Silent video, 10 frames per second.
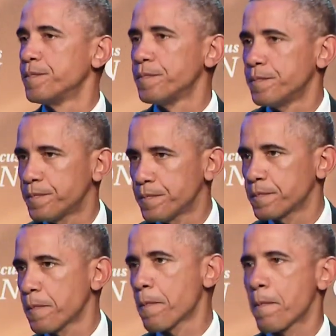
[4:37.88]

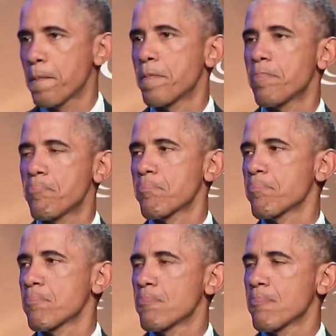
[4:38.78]

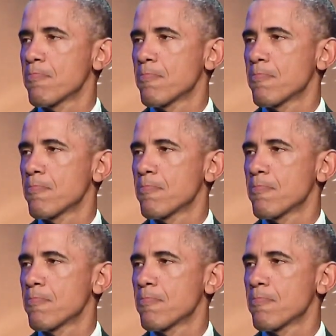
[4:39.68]
(no one is talking)